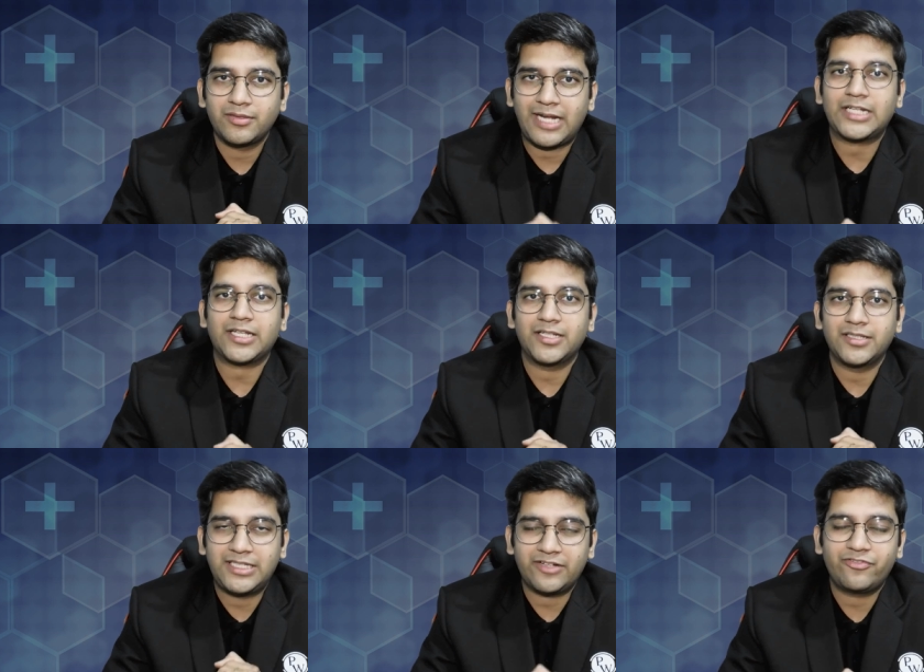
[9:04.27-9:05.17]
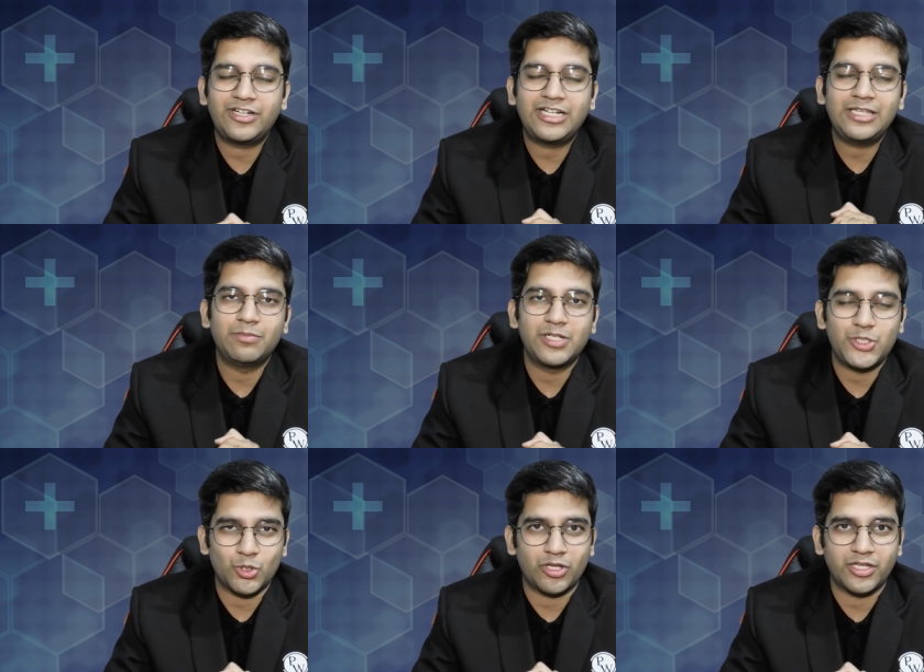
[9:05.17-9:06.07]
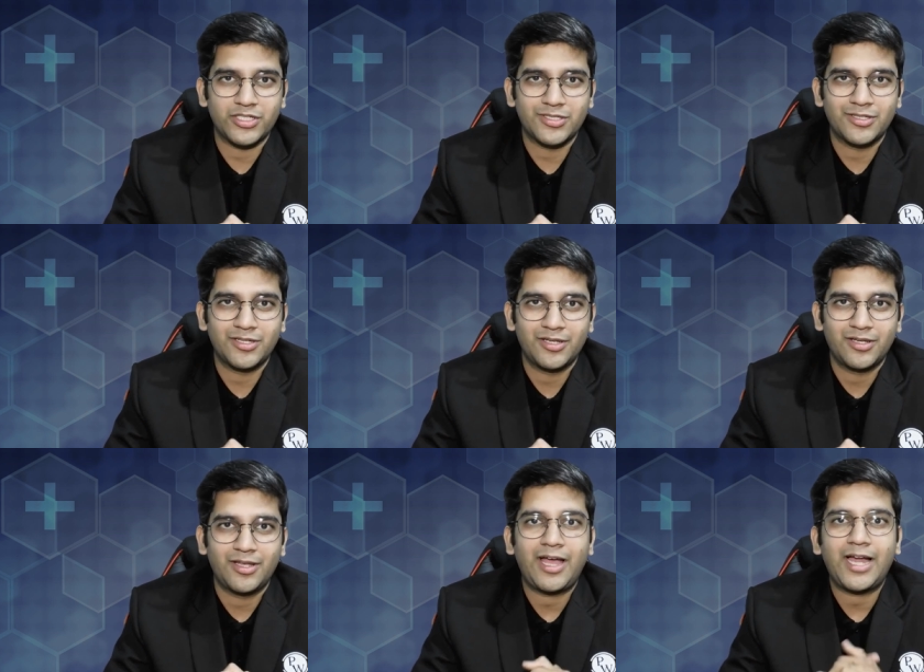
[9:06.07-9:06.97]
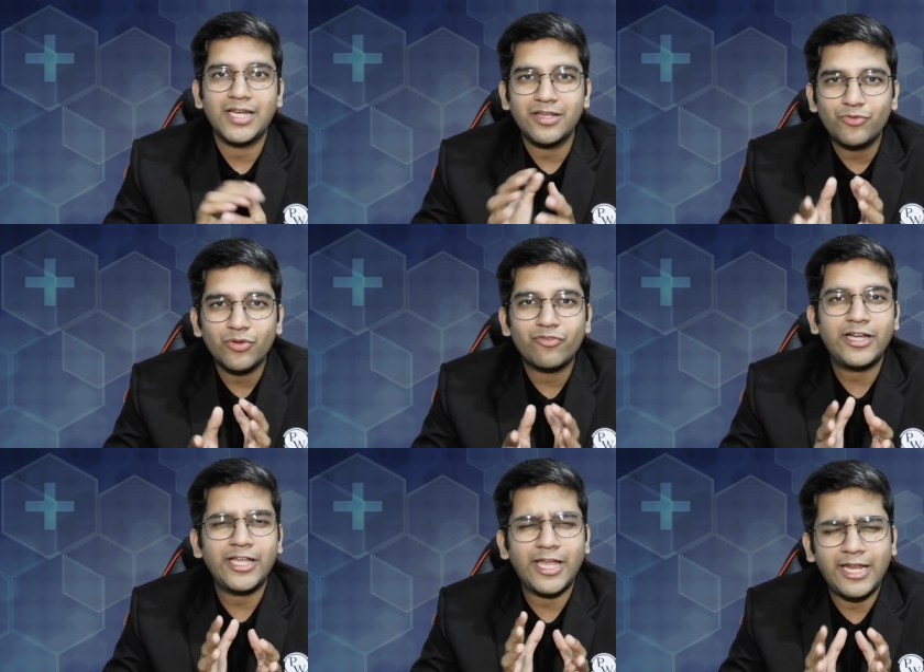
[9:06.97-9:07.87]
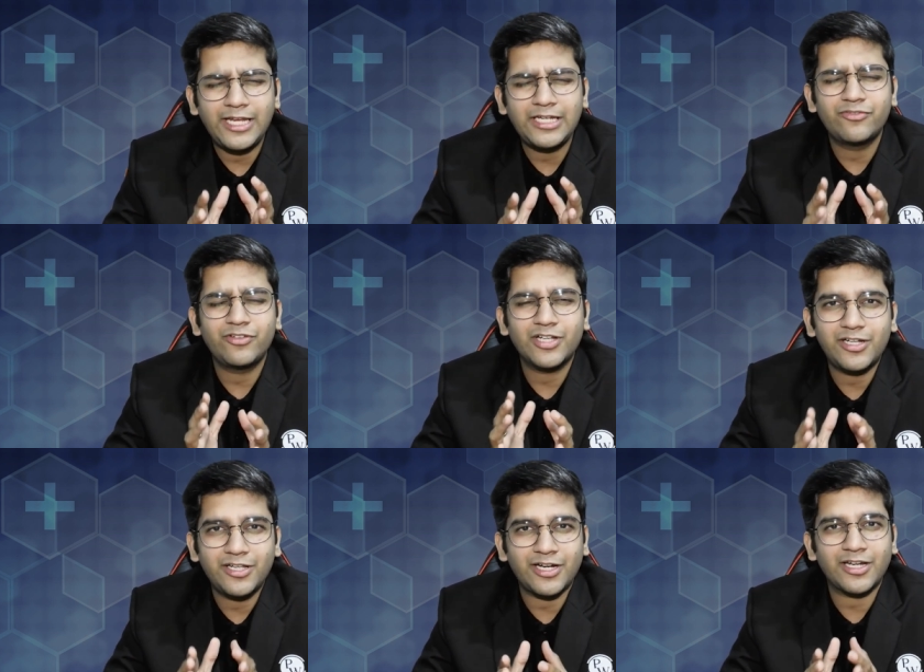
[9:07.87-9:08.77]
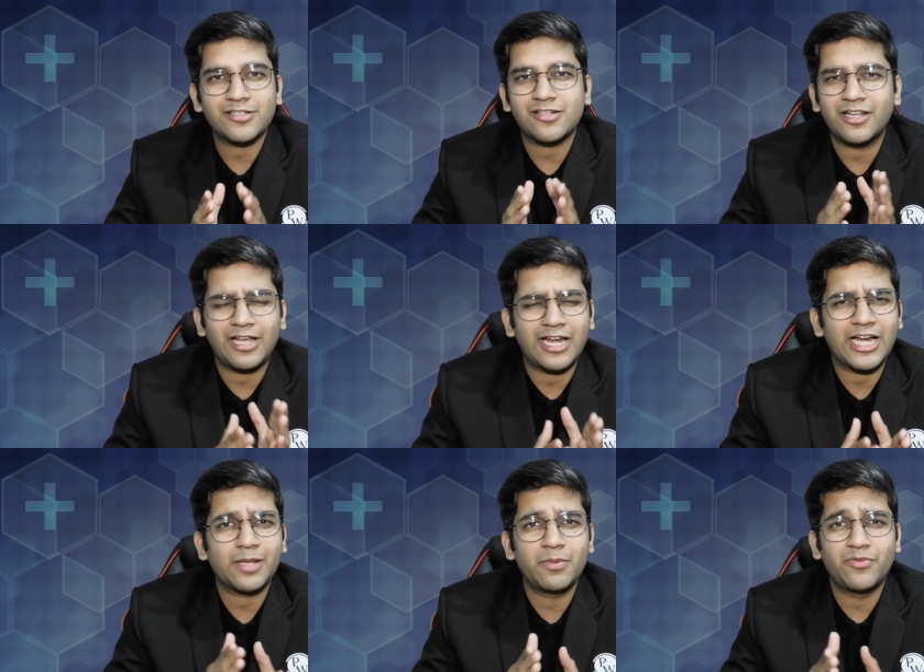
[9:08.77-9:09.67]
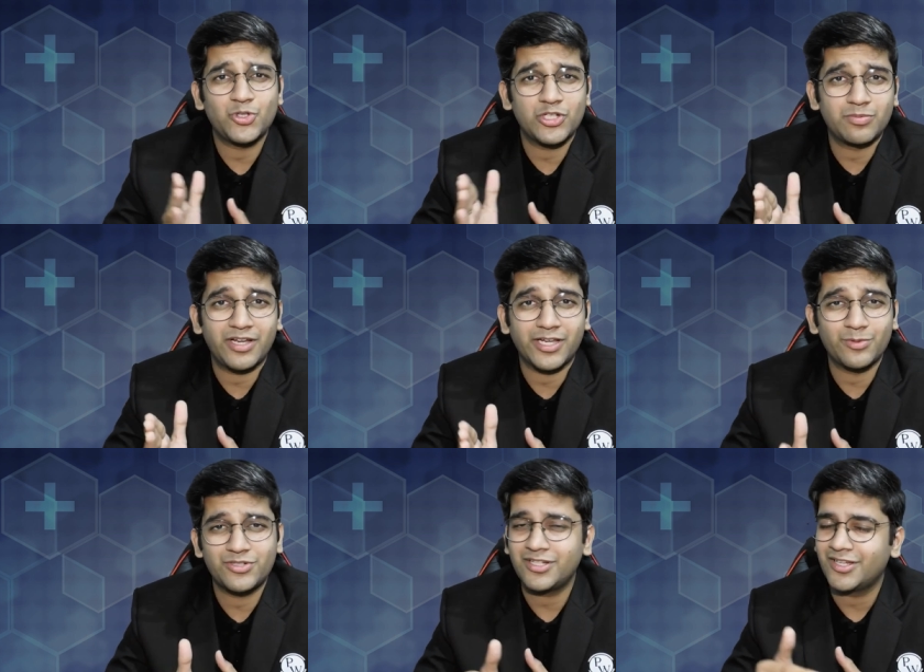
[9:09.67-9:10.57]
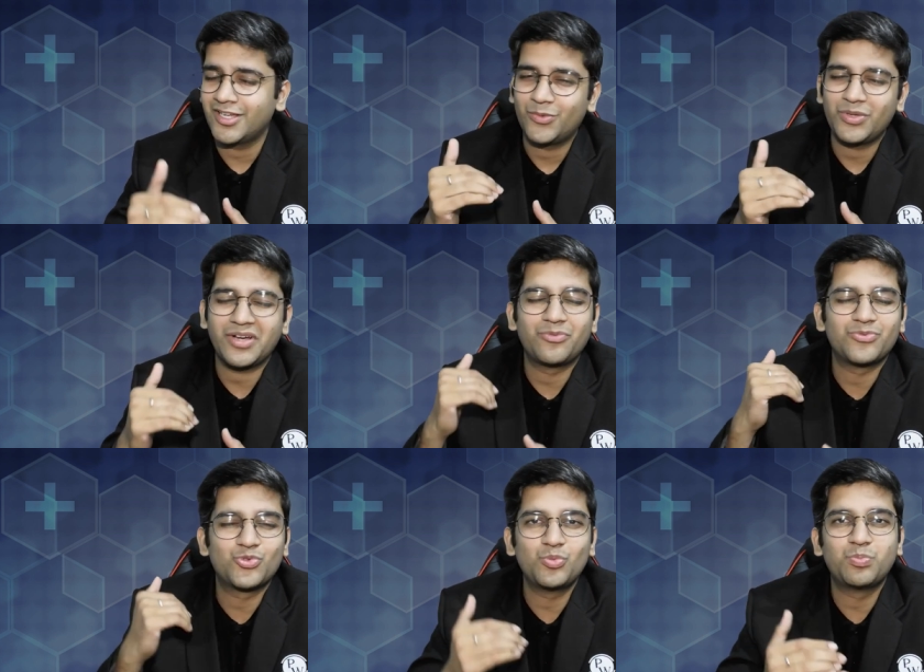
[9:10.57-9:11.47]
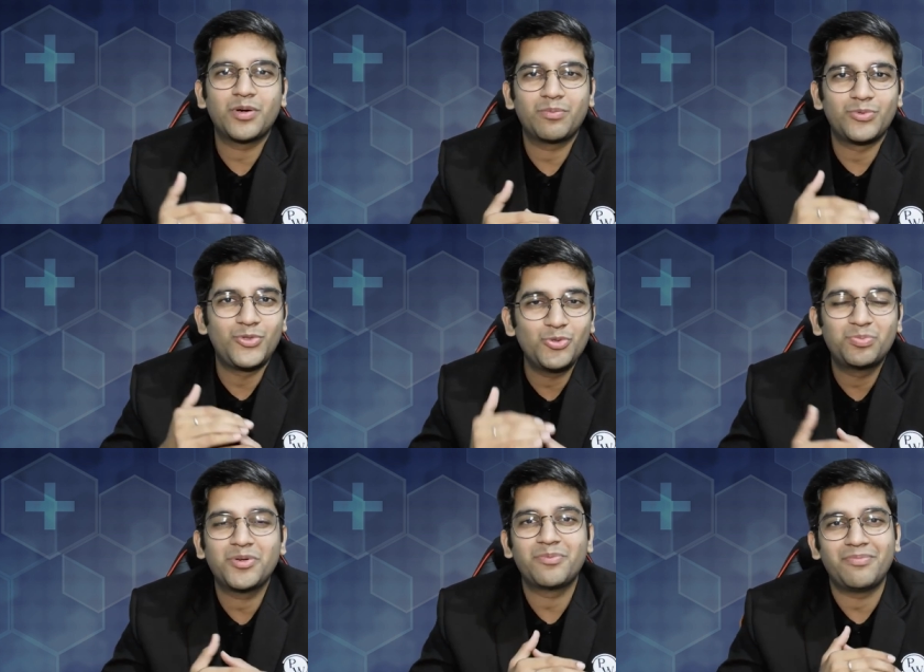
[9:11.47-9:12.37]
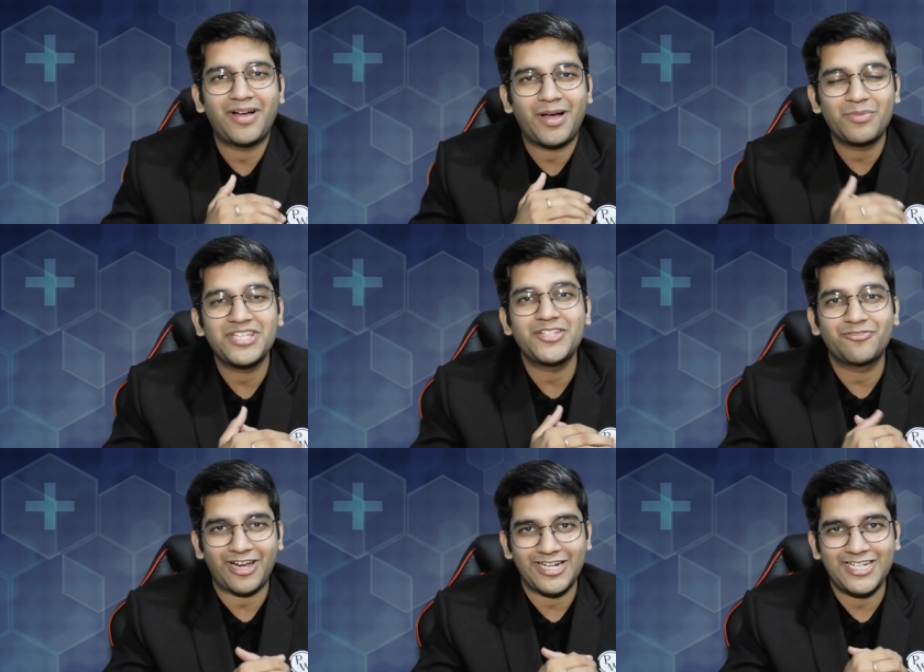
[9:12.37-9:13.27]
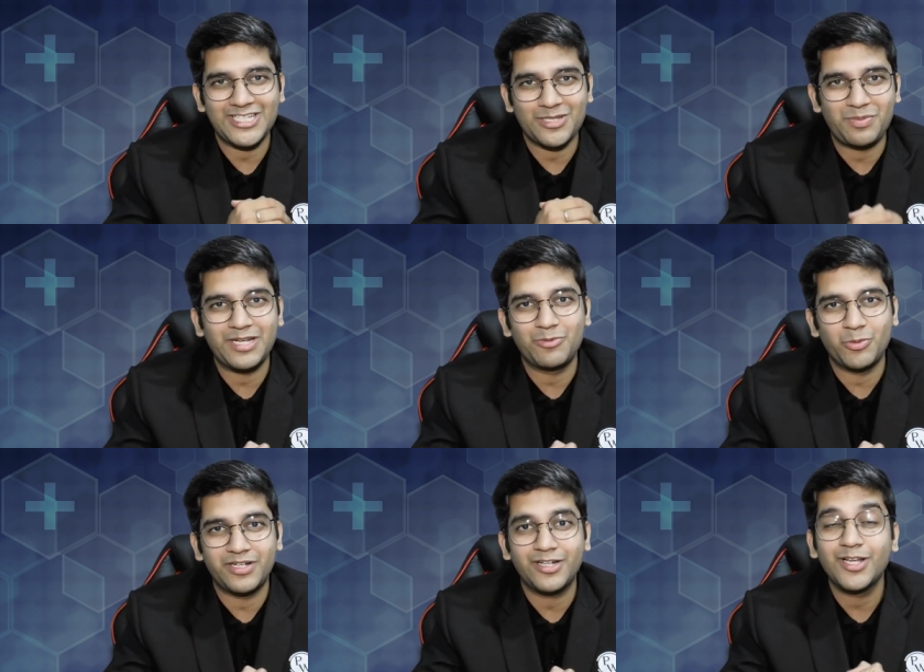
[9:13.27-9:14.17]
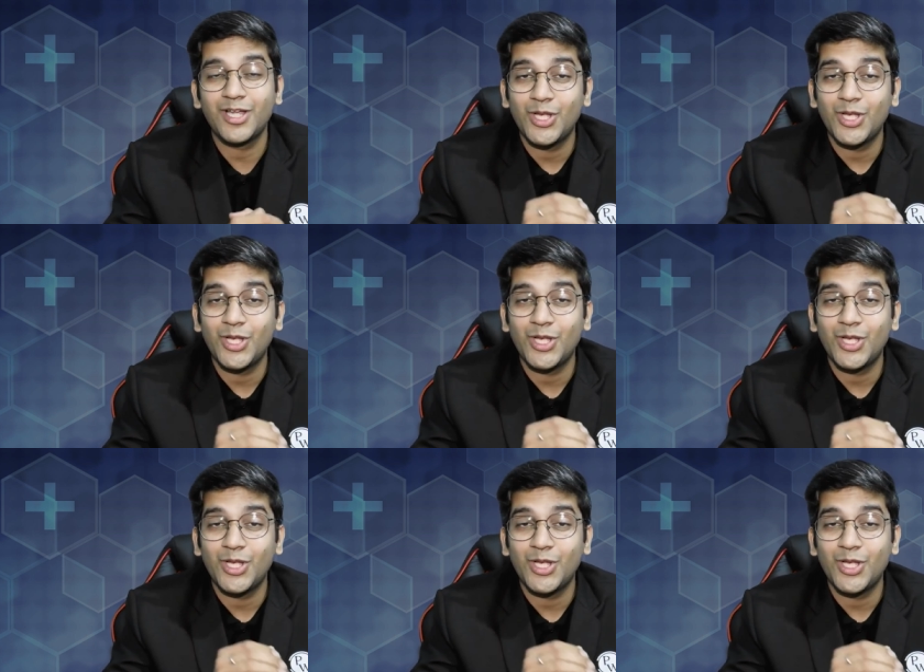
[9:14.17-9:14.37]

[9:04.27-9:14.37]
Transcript: that definitely builds your knowledge and if you're finding any difficulty in understanding anatomy physiology biochemistry we have superb, duper amazing faculties at PW MedEd